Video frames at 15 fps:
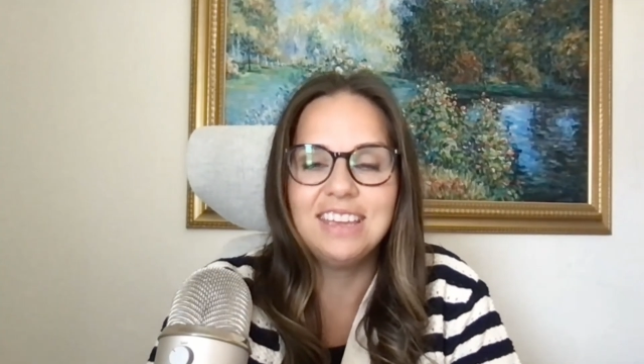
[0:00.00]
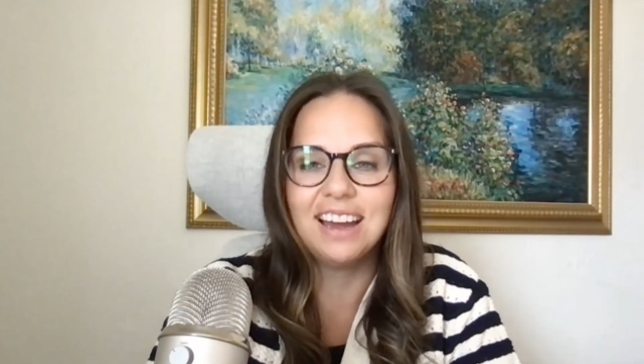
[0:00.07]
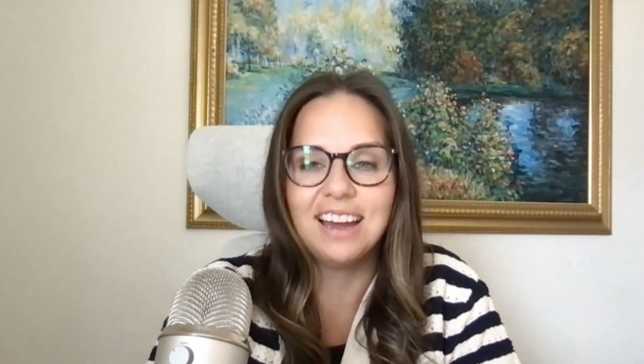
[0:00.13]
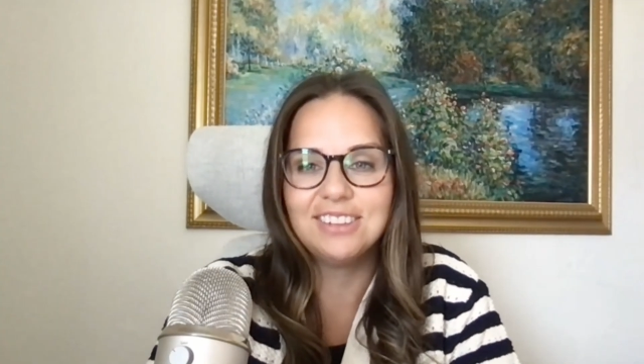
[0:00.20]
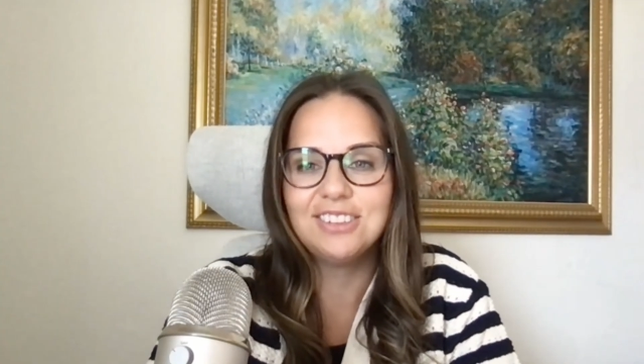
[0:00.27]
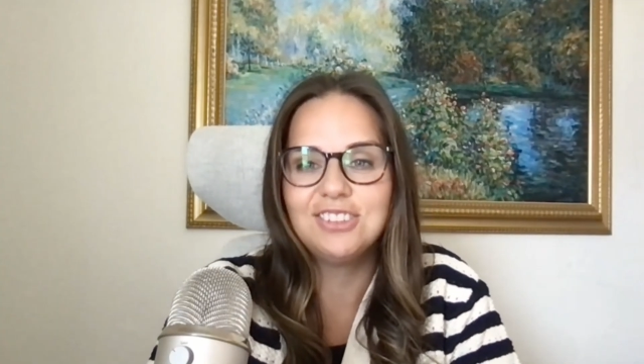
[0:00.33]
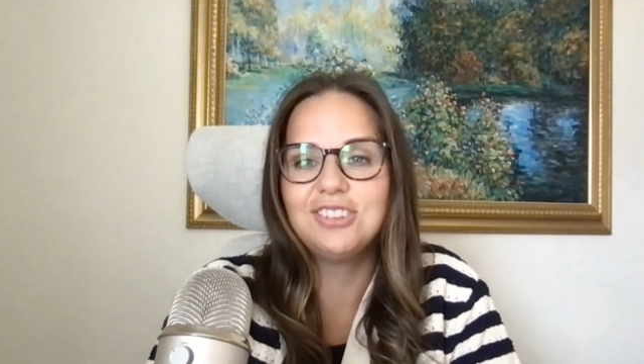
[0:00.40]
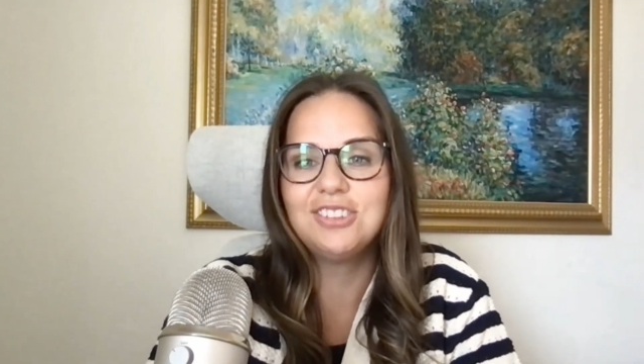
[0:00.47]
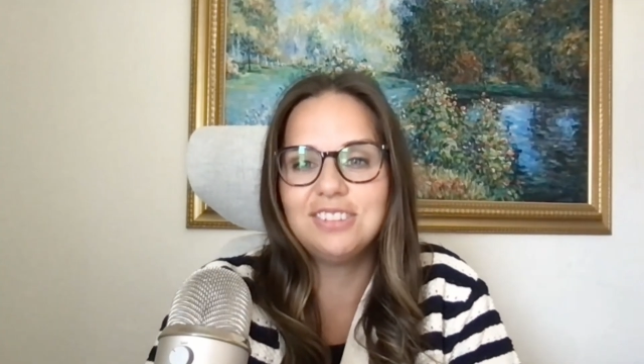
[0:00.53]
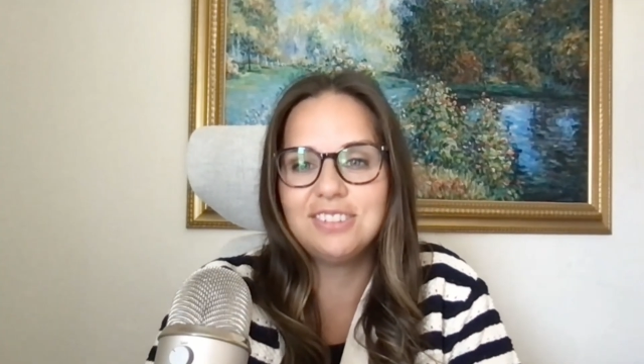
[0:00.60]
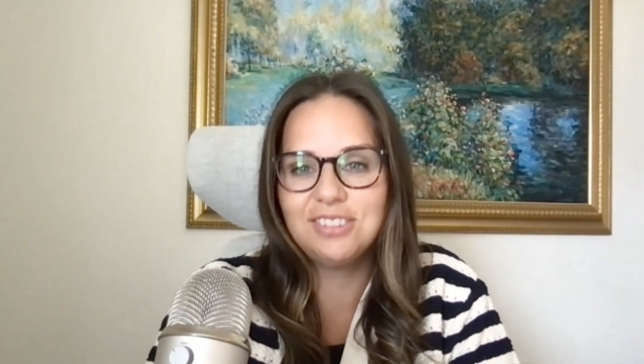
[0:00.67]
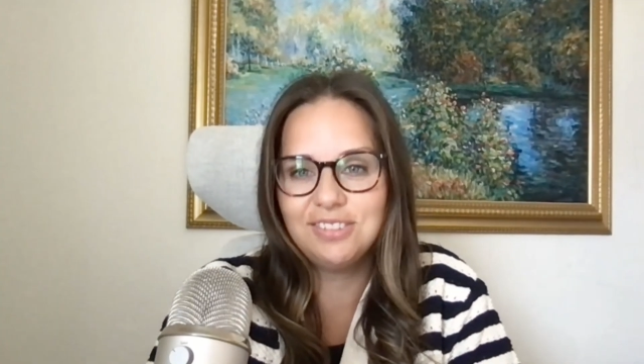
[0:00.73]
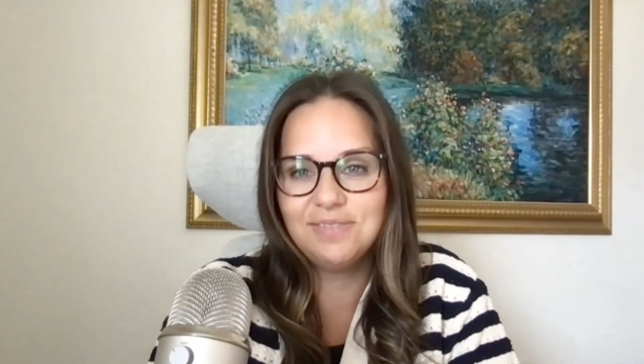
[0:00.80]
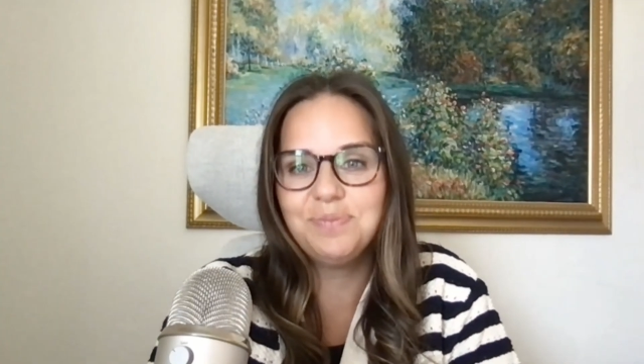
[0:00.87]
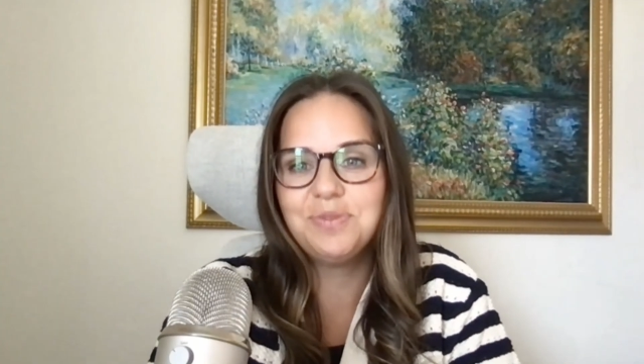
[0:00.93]
yeah,
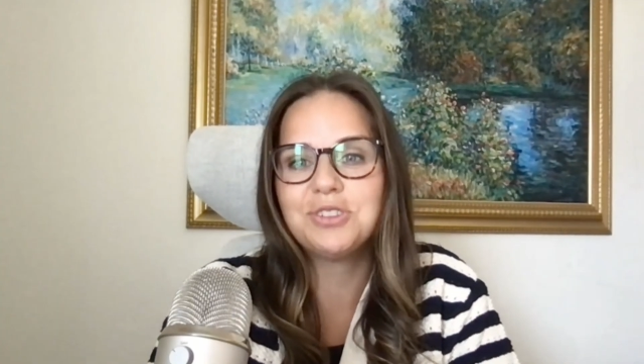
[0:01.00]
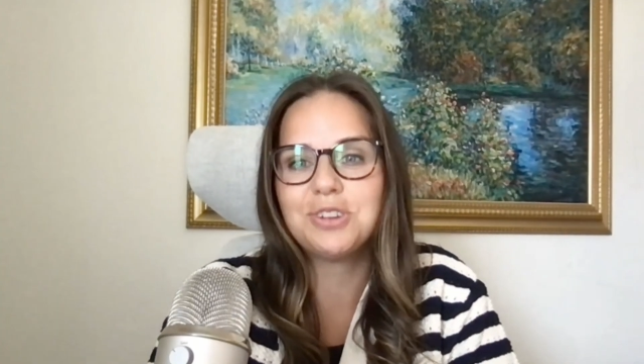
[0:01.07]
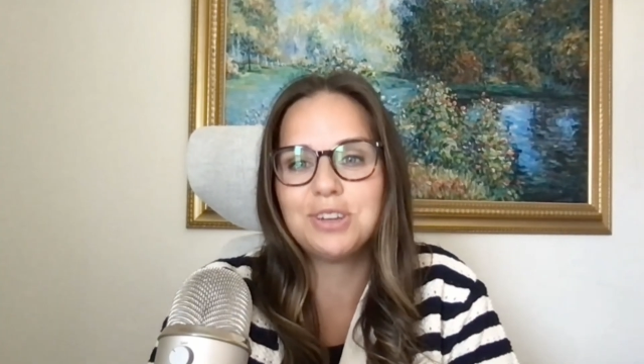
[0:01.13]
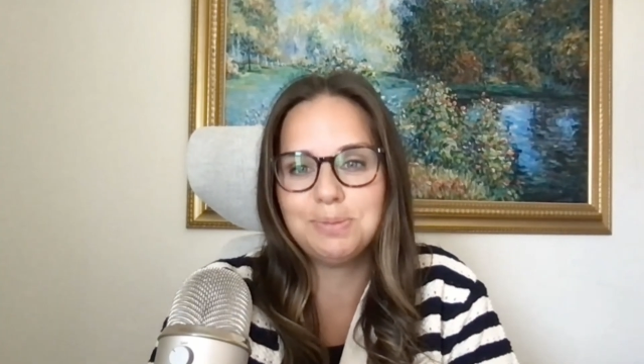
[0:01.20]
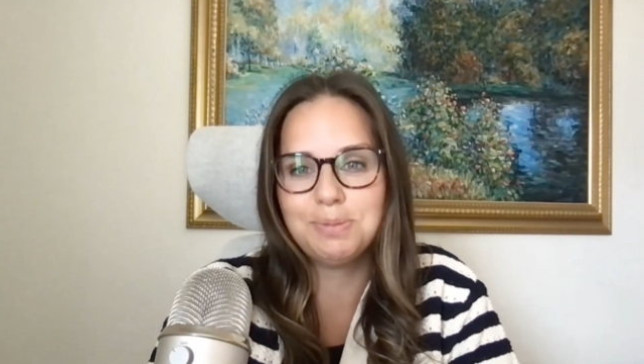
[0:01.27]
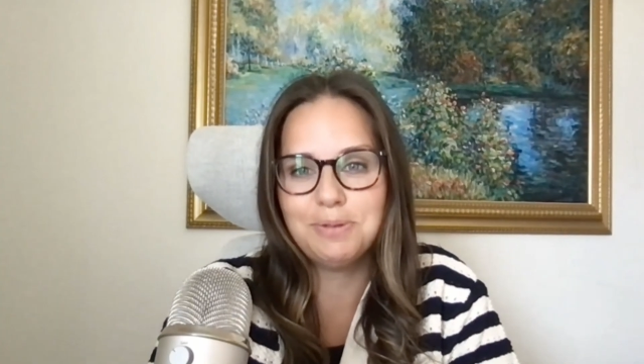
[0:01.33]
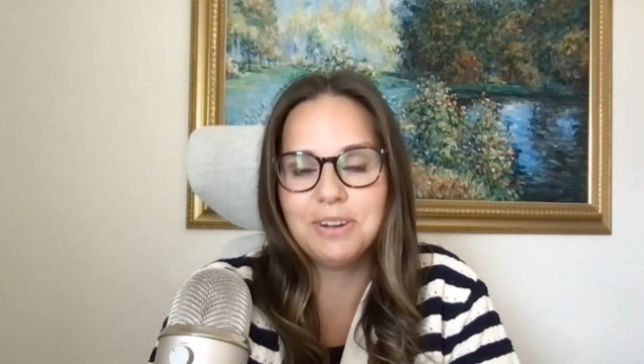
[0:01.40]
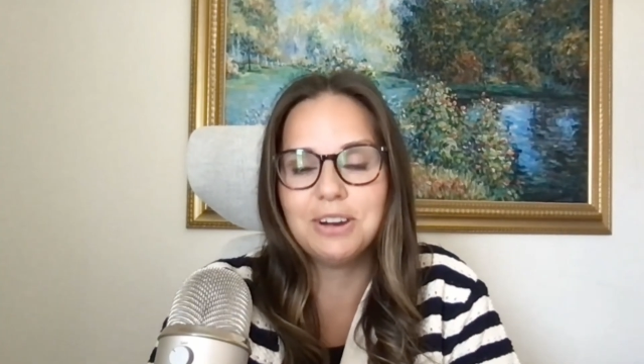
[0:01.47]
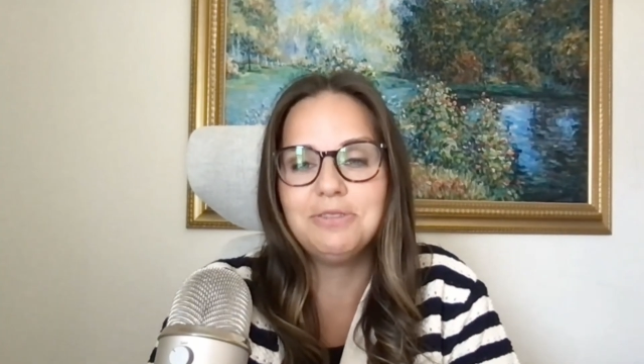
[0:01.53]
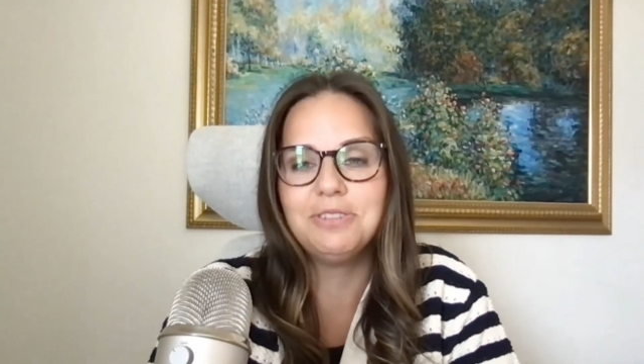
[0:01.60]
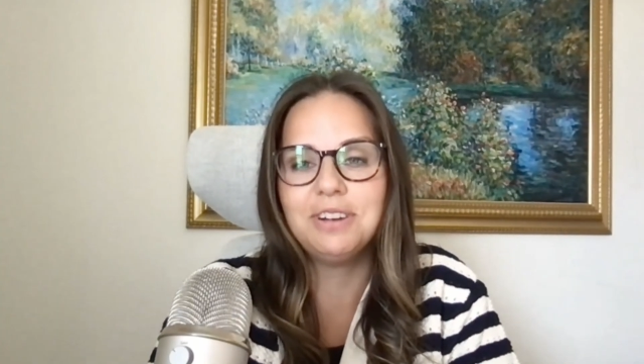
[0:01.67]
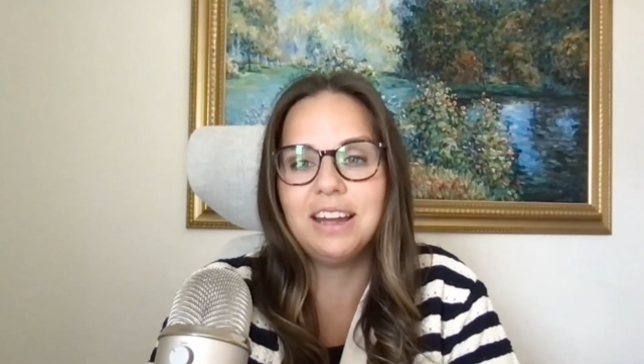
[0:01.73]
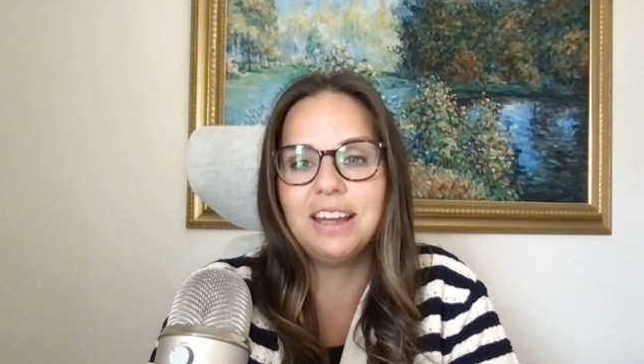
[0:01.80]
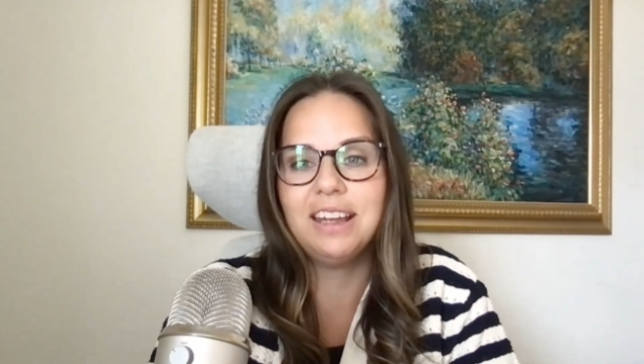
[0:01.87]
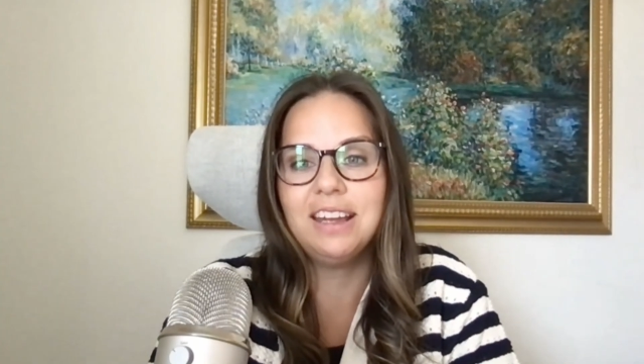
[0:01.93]
trust but verify,